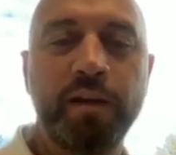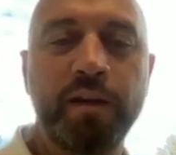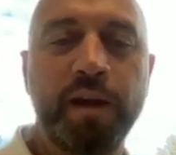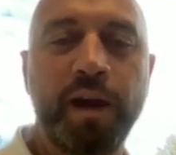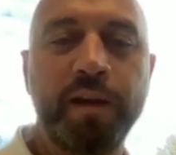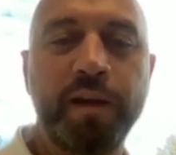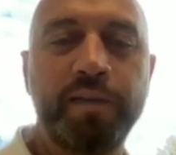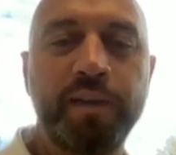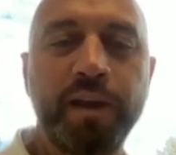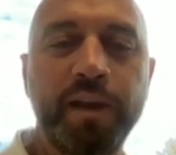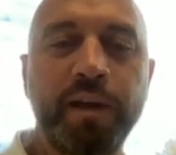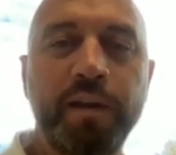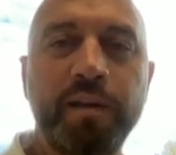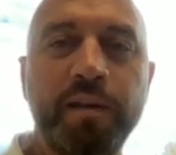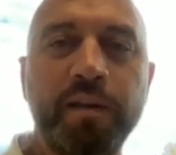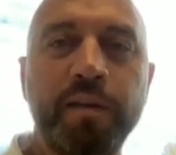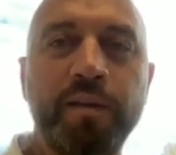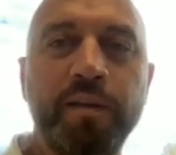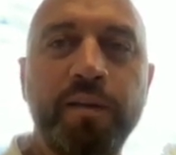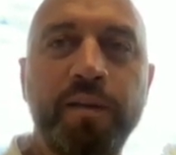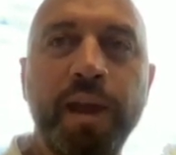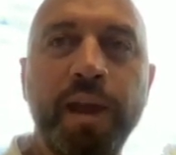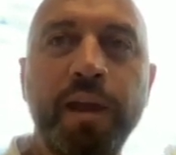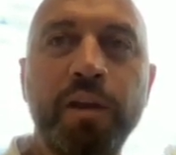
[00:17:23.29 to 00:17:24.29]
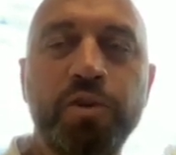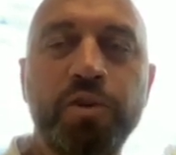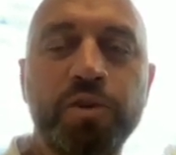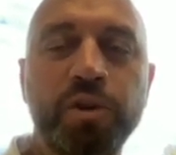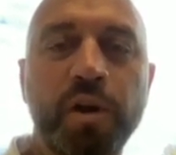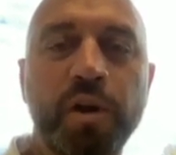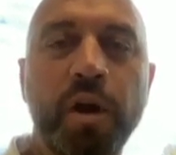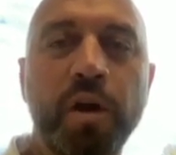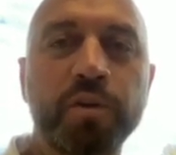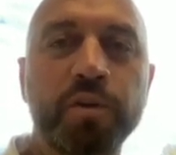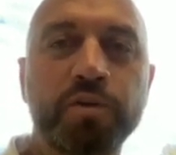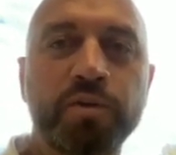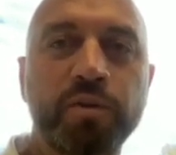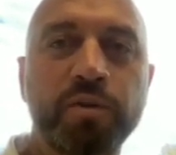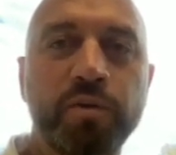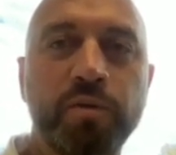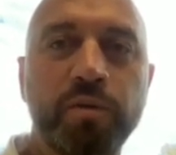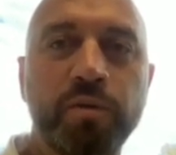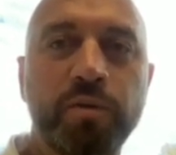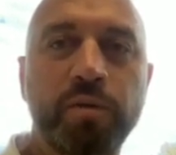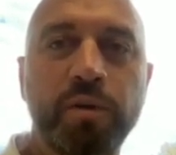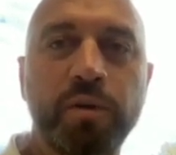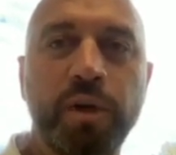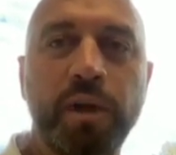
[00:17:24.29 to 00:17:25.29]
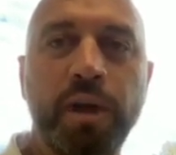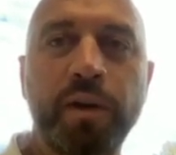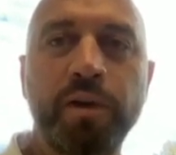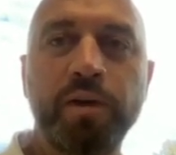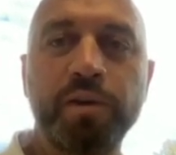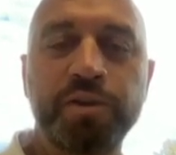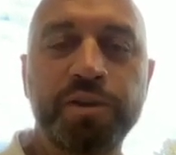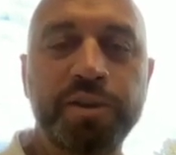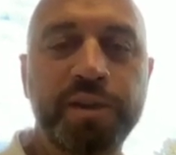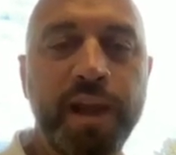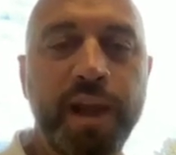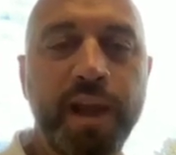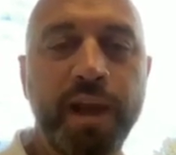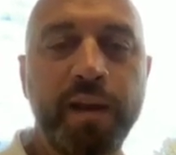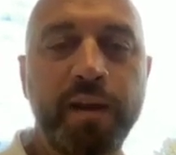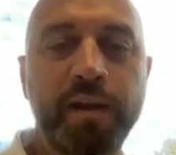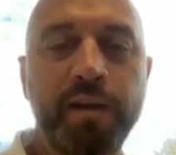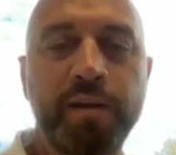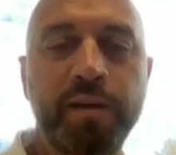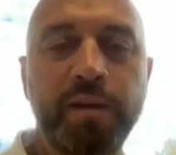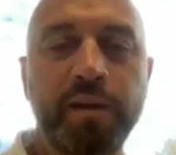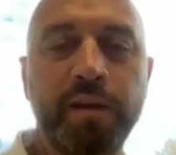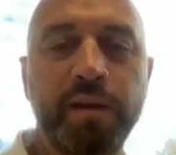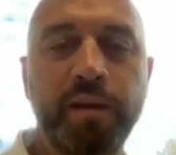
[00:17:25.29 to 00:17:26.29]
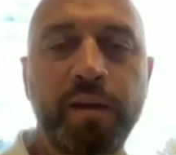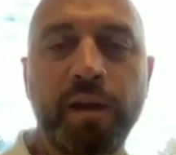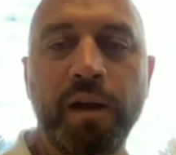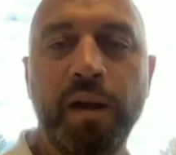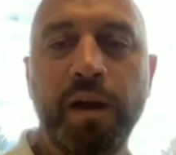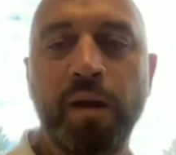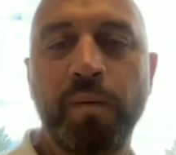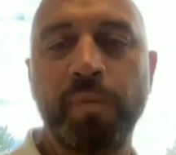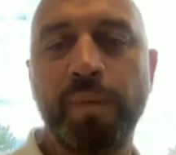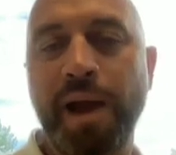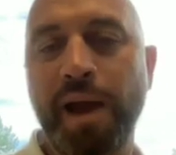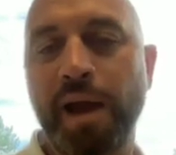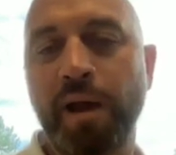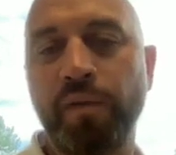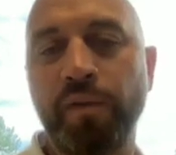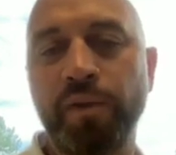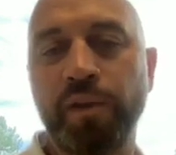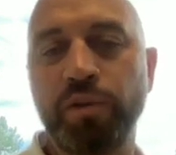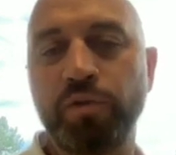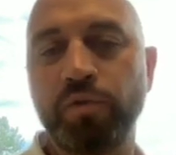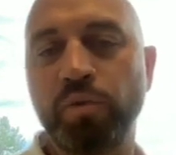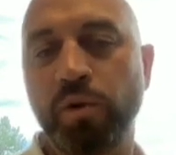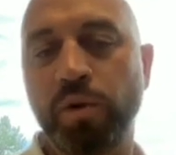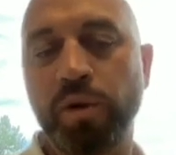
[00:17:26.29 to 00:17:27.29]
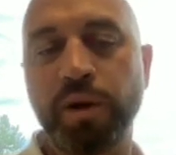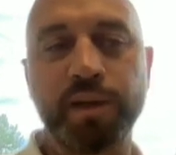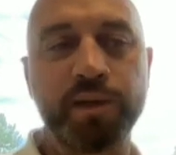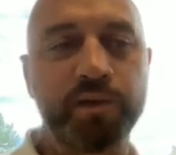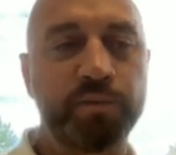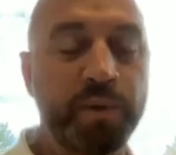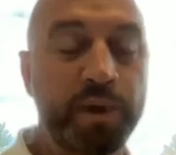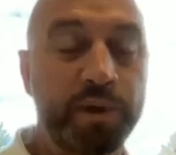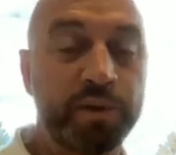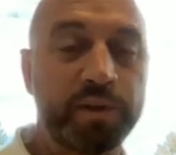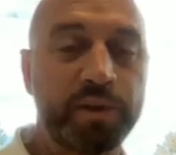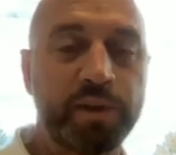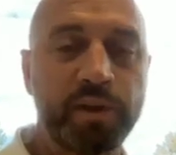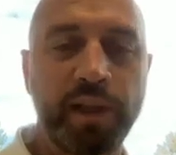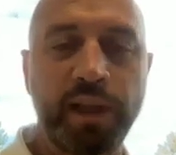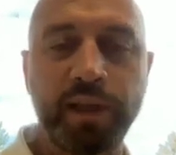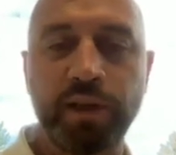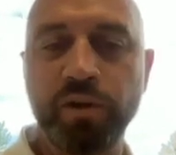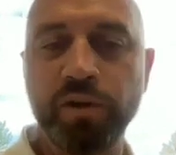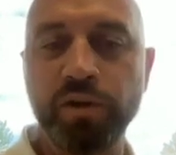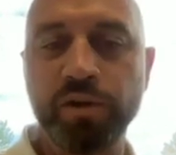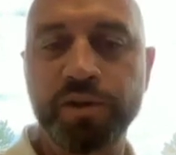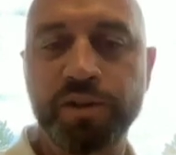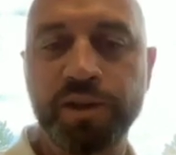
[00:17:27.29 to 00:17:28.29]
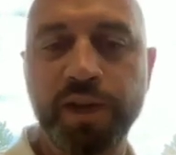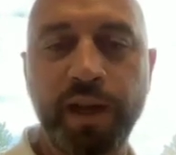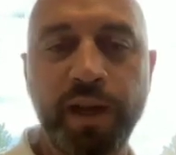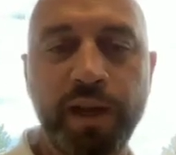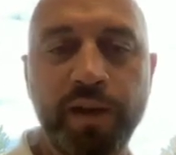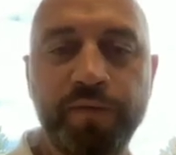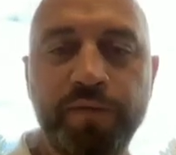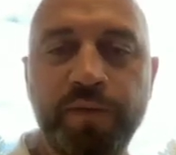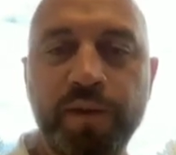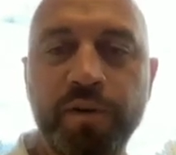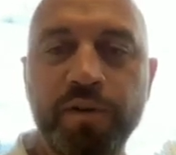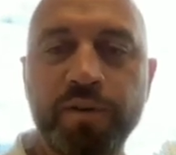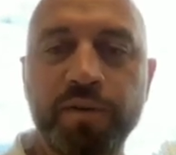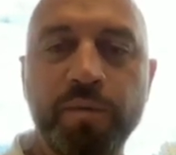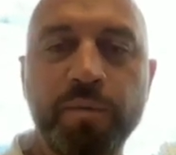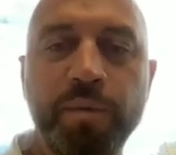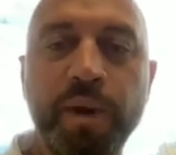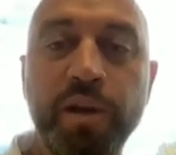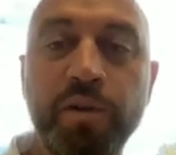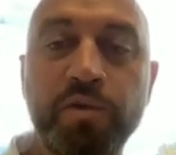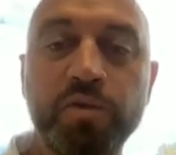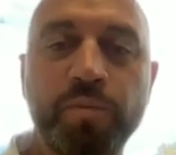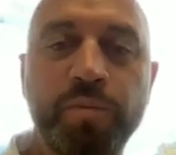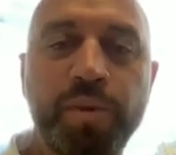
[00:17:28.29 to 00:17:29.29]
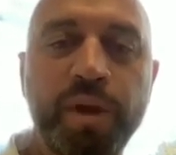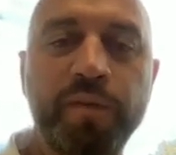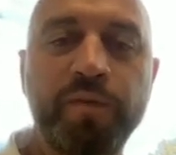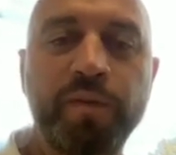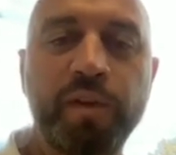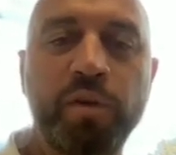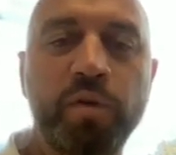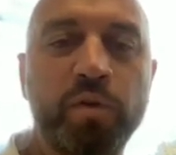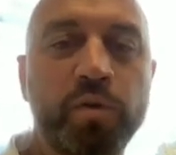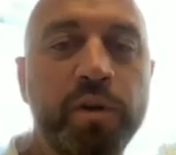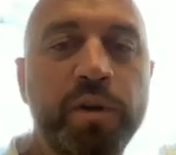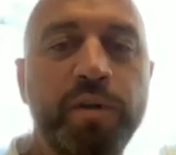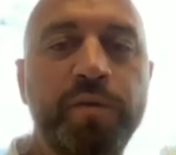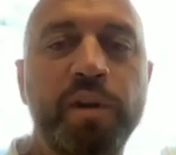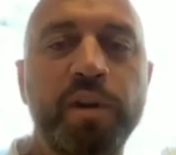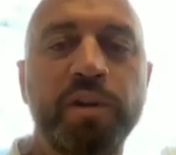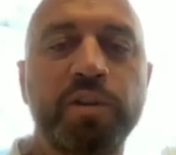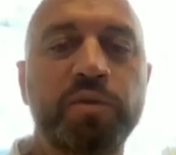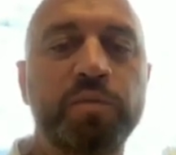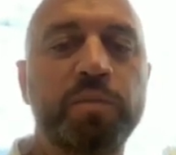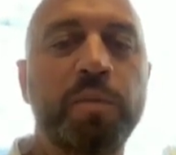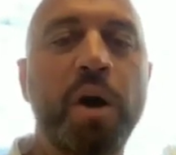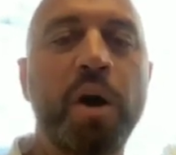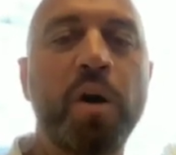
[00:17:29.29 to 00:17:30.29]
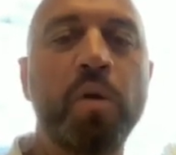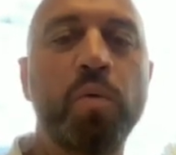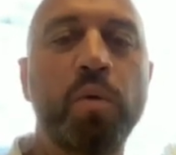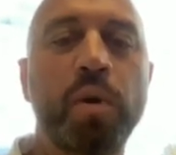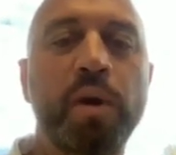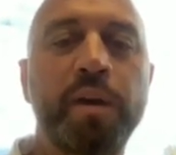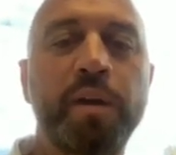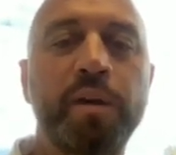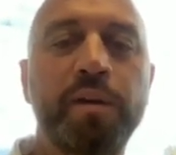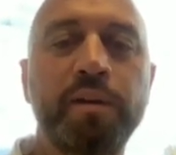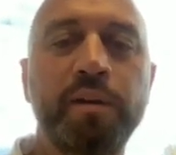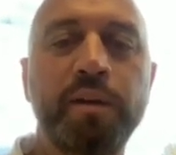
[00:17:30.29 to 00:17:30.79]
I think they should also understand how these work, especially like you're saying, if there's a major pivot or even a small one.